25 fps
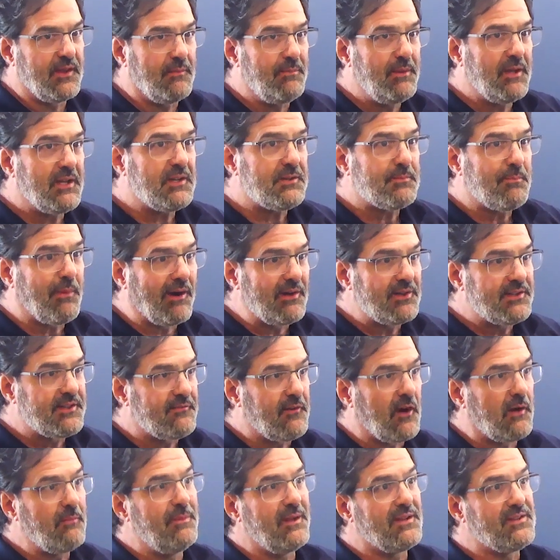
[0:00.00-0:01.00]
the biggest parts
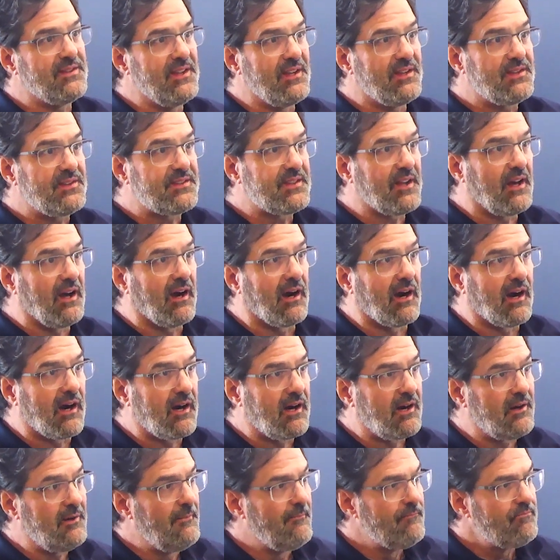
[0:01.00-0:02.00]
of our business
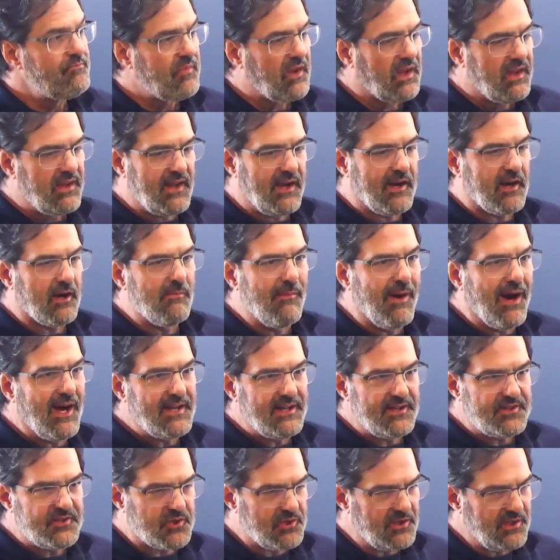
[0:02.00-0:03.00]
are air
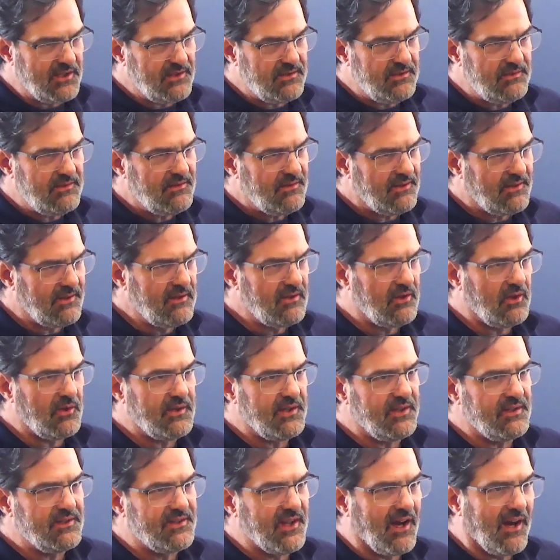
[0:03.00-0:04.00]
monitoring,
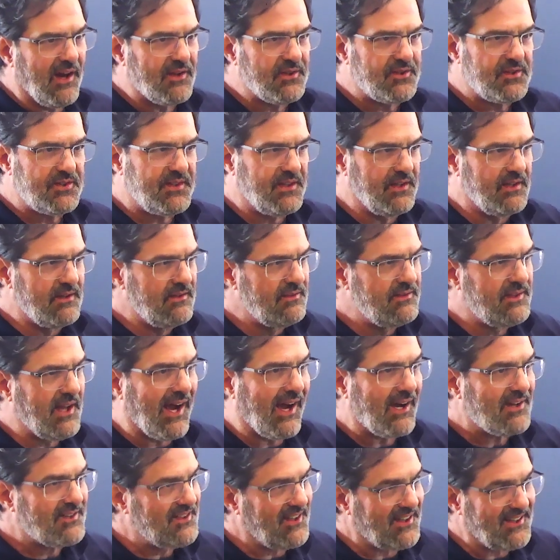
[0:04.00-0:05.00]
including dust and
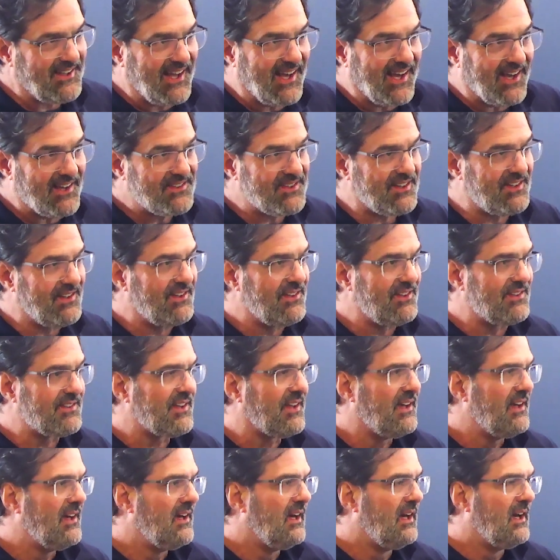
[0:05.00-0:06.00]
toxic
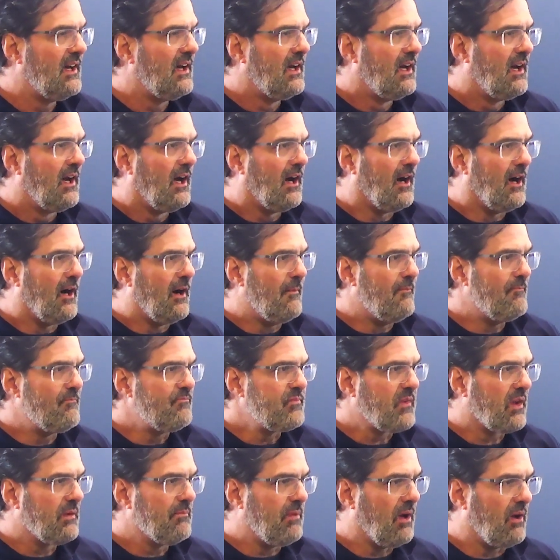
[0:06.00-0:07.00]
gases.
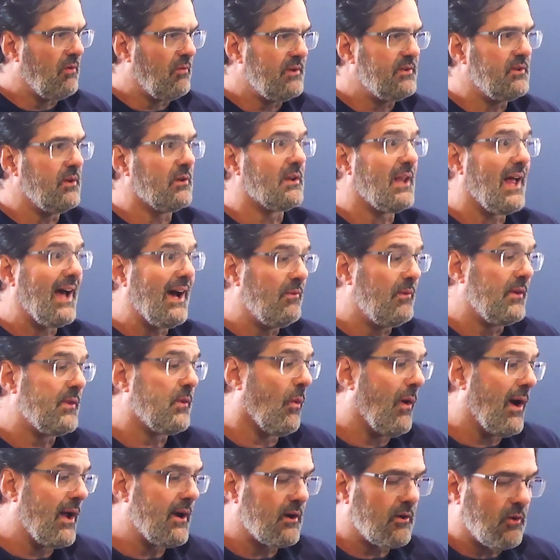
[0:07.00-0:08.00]
But we do a lot with
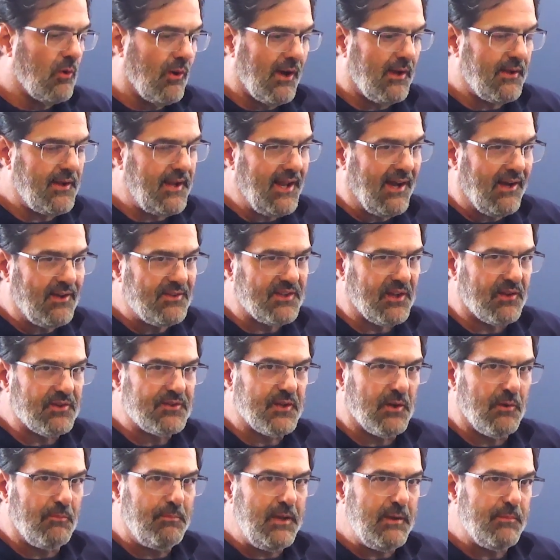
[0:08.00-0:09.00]
water quality also.
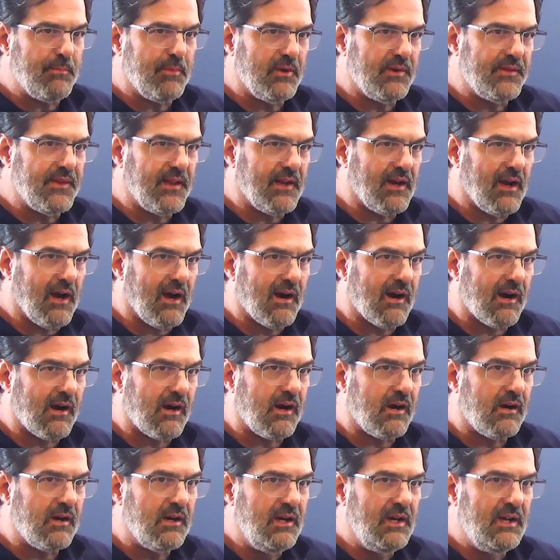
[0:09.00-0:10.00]
So people that
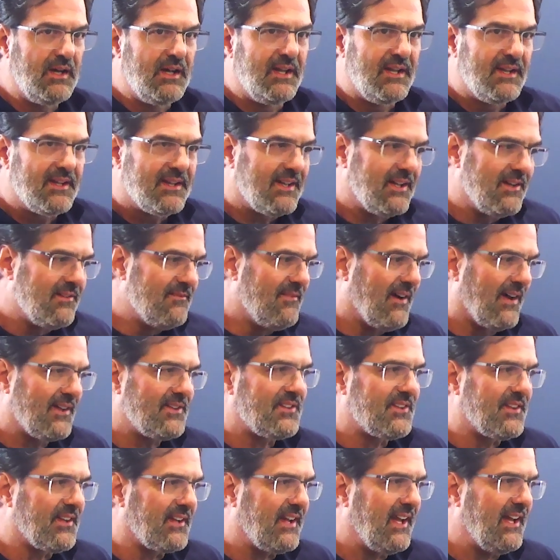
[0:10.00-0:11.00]
are
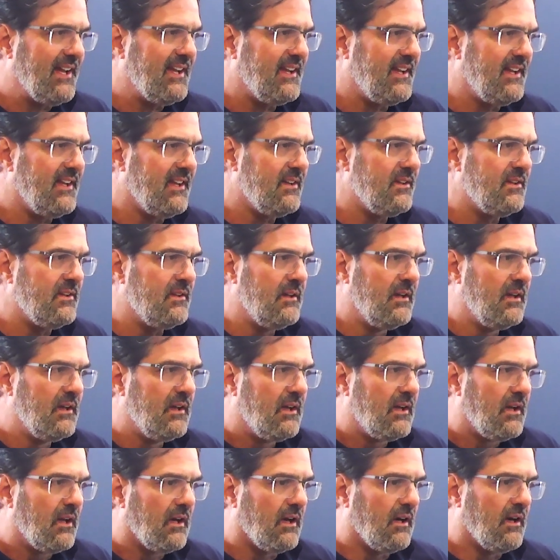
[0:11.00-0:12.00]
investigating
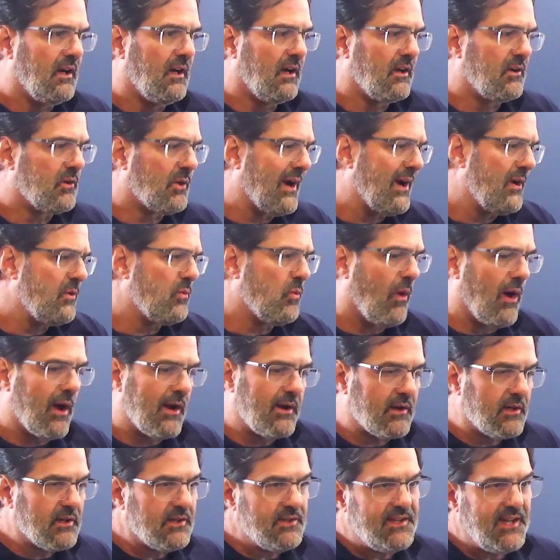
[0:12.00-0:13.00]

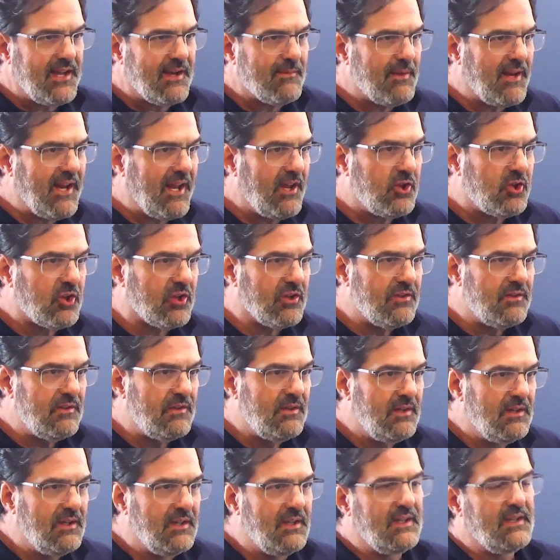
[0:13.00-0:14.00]
groundwater contamination,
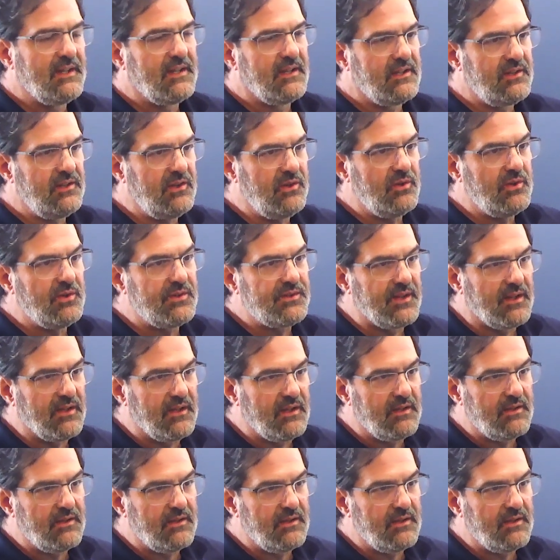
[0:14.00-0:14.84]
use